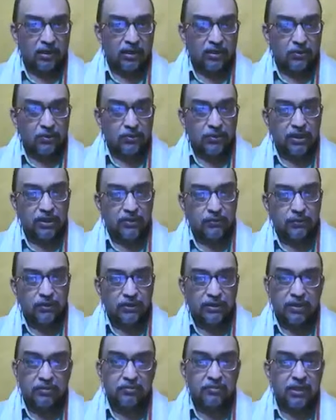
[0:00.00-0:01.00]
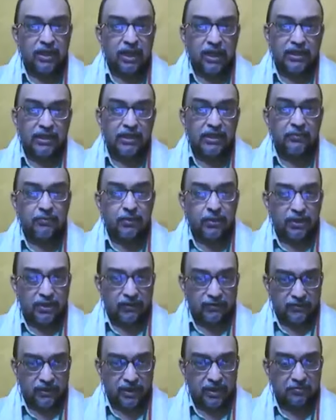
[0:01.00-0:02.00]
The owner would come at any
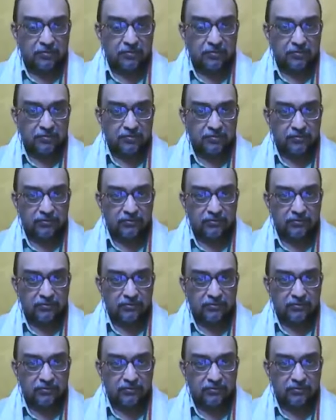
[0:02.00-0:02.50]
point of time.